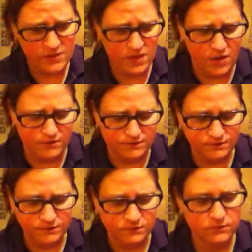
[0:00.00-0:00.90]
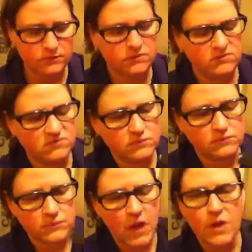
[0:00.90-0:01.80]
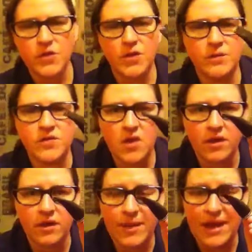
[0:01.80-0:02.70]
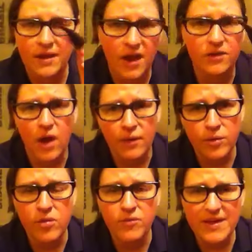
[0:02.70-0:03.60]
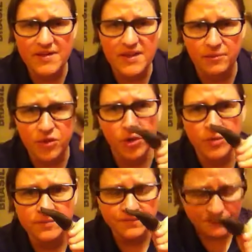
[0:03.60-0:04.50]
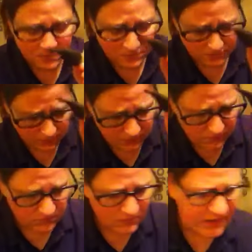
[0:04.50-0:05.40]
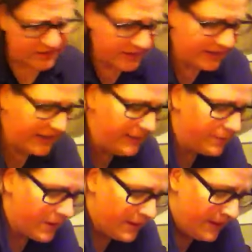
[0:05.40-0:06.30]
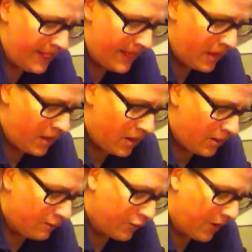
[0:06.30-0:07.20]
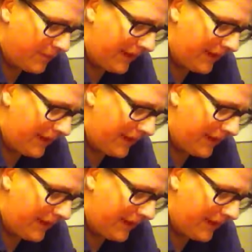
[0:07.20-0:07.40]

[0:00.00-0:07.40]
So, also, when I was talking about it, I removed my stem too, to keep from